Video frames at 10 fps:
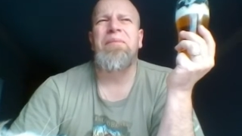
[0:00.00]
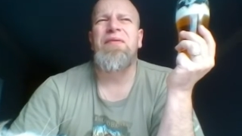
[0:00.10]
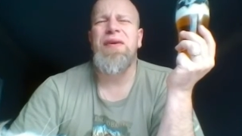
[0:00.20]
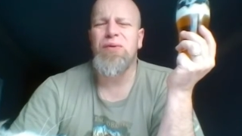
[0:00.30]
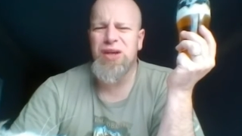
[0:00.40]

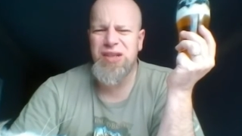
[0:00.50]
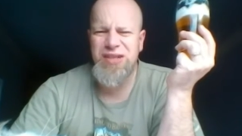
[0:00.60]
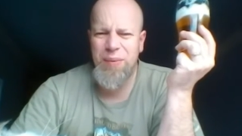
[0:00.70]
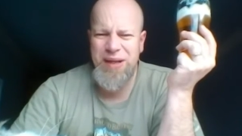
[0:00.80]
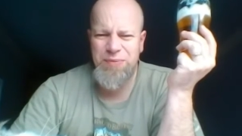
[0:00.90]
feels like
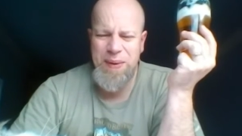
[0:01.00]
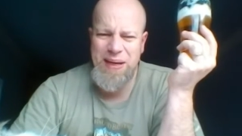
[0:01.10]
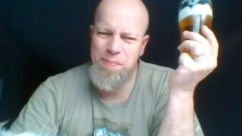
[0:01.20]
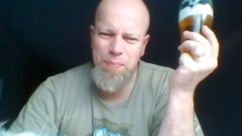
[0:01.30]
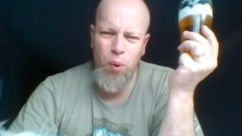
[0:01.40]
something's
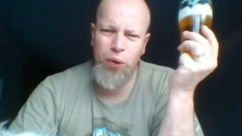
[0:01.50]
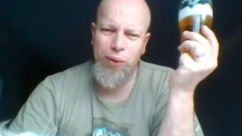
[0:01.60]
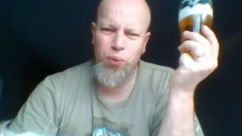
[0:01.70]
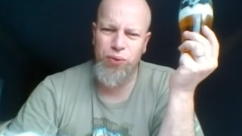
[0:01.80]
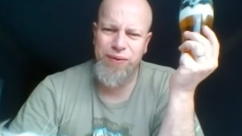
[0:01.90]
been
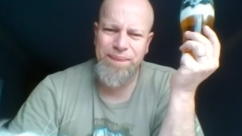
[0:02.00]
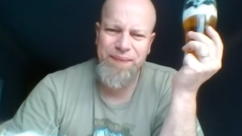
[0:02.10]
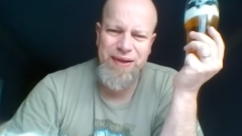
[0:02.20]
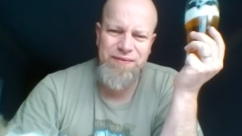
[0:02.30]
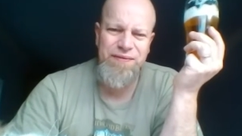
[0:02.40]
boiled.
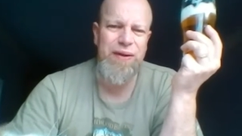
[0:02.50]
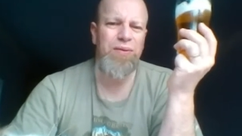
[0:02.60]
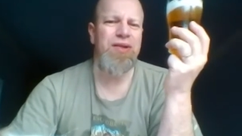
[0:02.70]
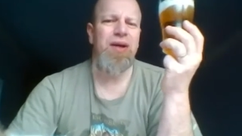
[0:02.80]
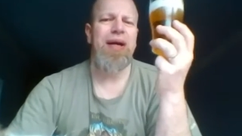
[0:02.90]
It
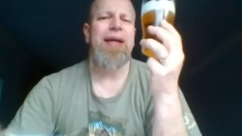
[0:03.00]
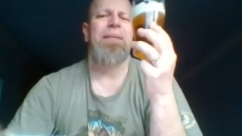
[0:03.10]
feels like